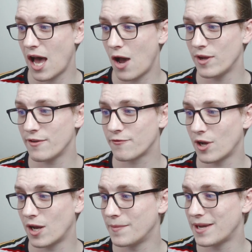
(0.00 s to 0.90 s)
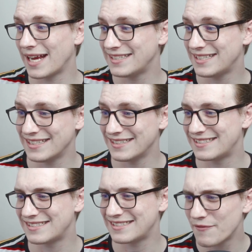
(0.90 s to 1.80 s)
went from
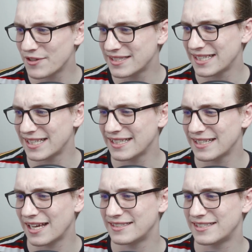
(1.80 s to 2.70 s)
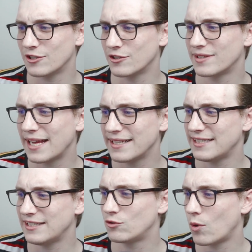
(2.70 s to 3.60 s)
1917 until
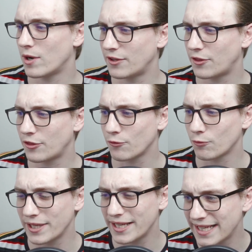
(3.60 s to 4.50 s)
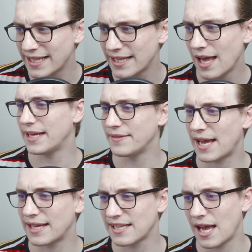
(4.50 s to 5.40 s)
1923. In
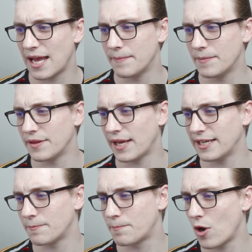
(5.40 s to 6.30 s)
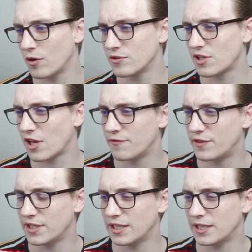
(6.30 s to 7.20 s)
that time, they deposed
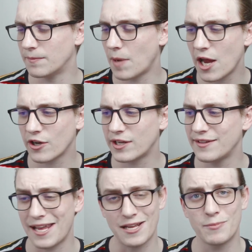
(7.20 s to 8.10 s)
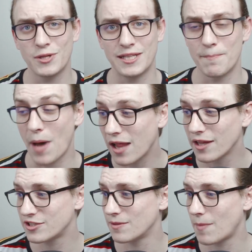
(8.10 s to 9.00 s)
of the monarchy. They completely
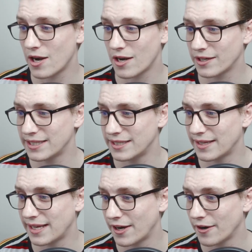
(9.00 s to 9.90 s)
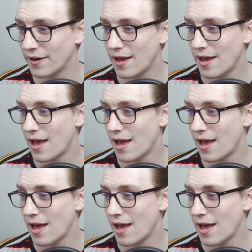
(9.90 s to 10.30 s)
abolished the monarchy there.